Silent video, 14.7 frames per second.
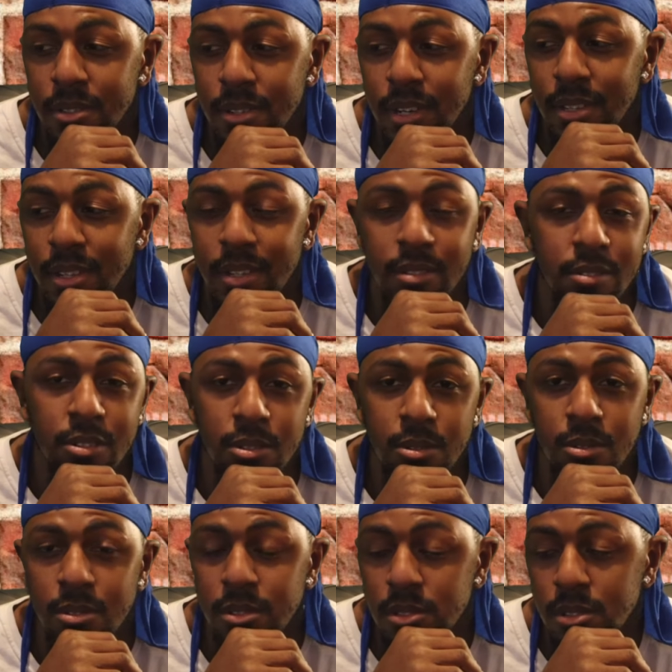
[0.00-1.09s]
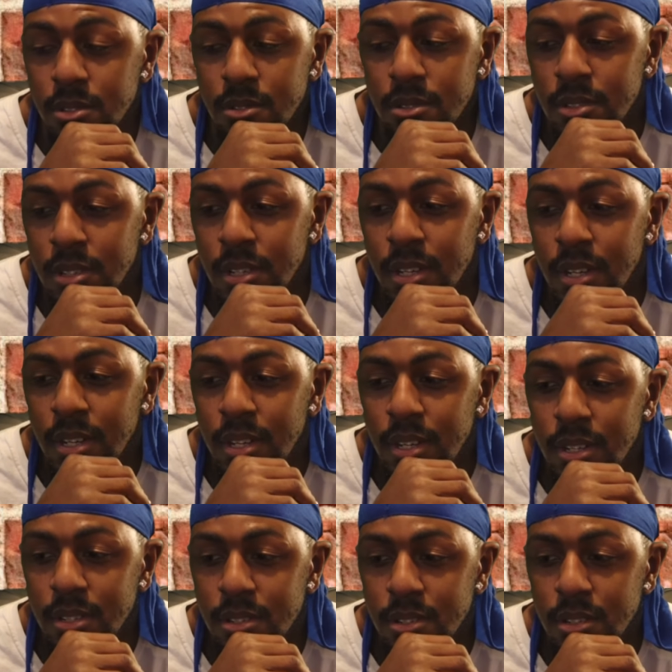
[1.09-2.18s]
I like to, so,
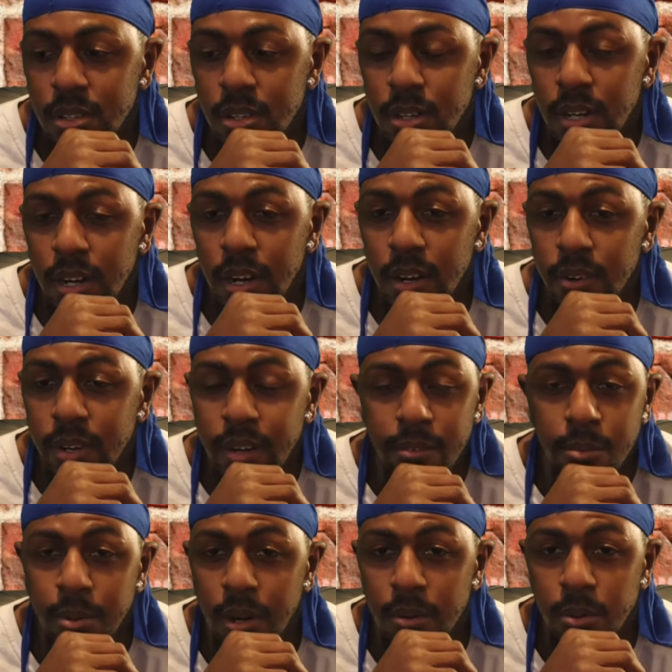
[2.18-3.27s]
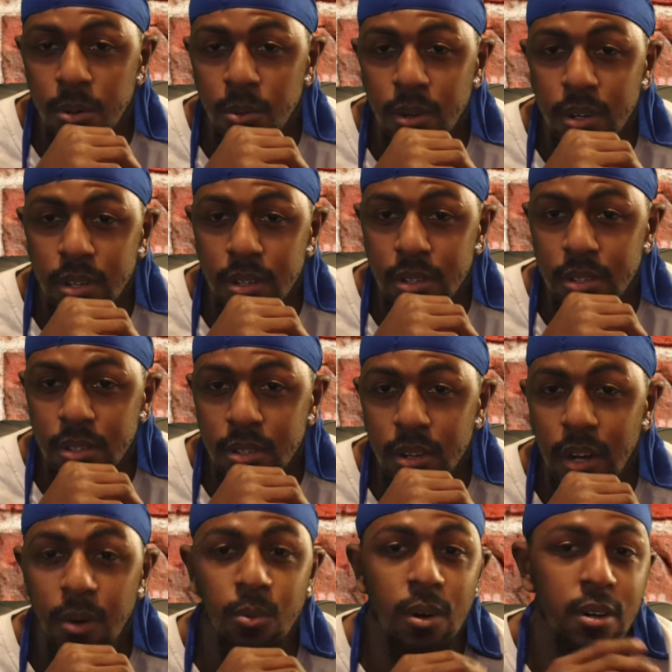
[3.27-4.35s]
you know, I don't have a problem walking. You know,
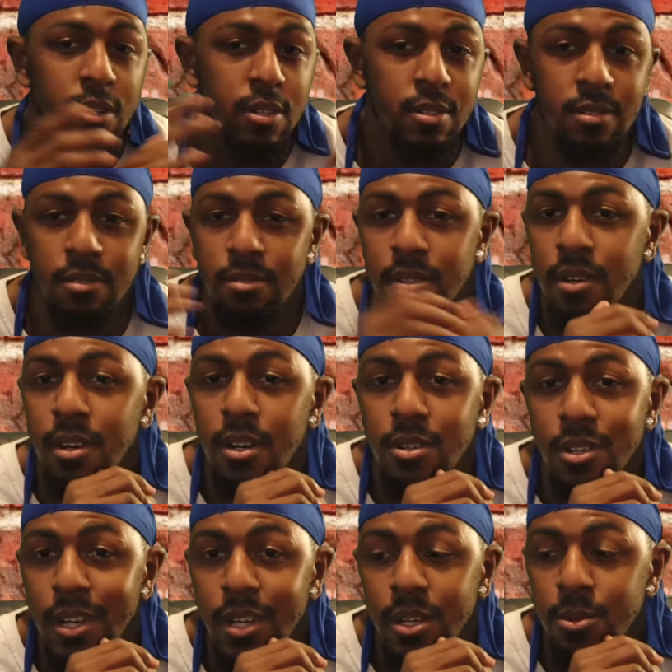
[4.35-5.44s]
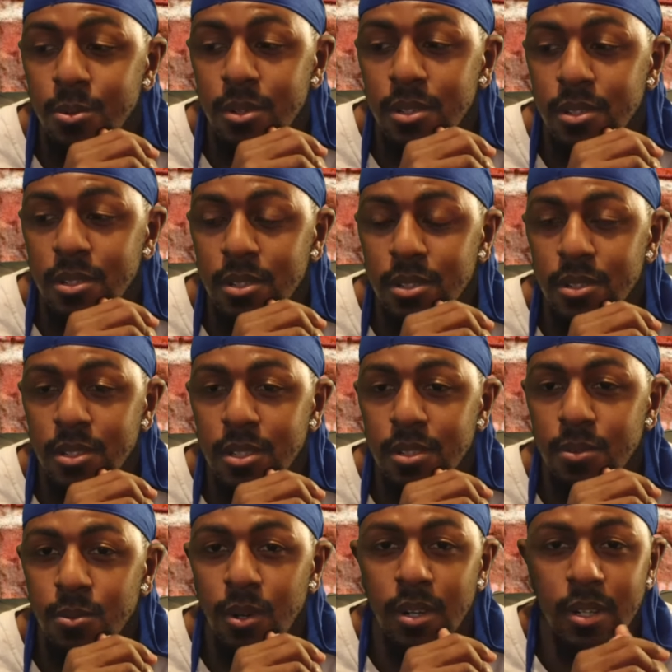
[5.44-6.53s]
I walk all day at work, so
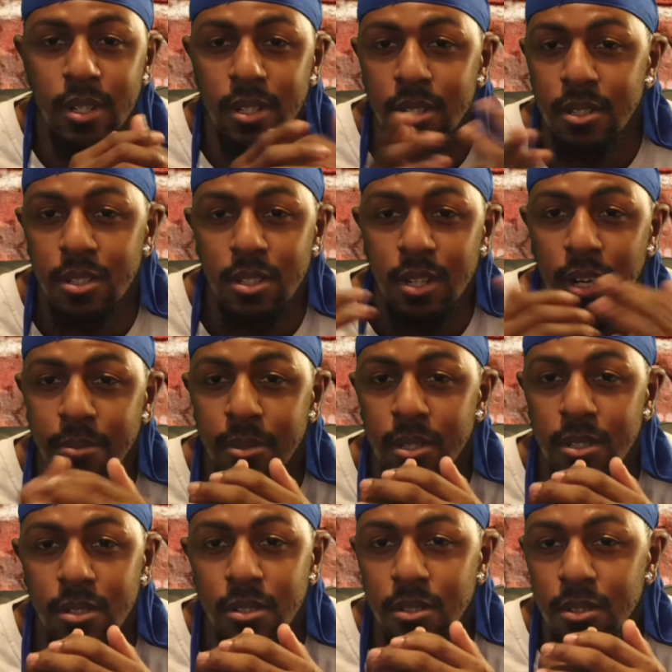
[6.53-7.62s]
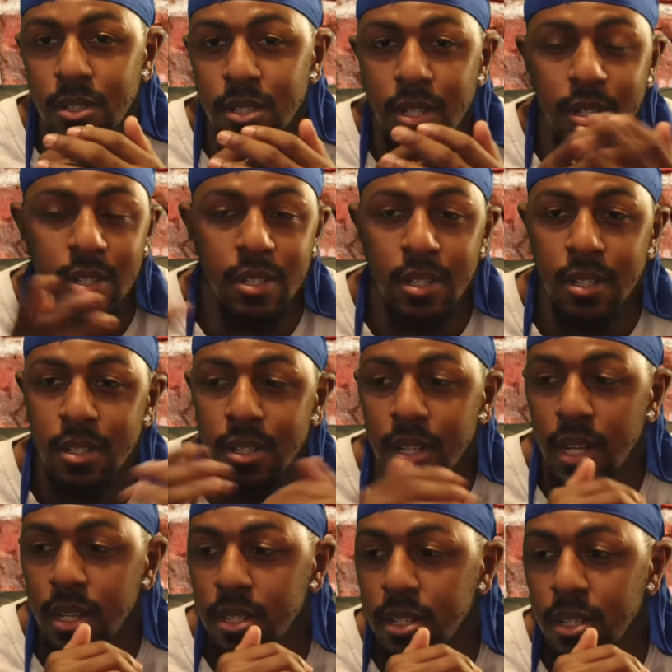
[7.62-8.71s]
walking and shopping in stores ain't nothing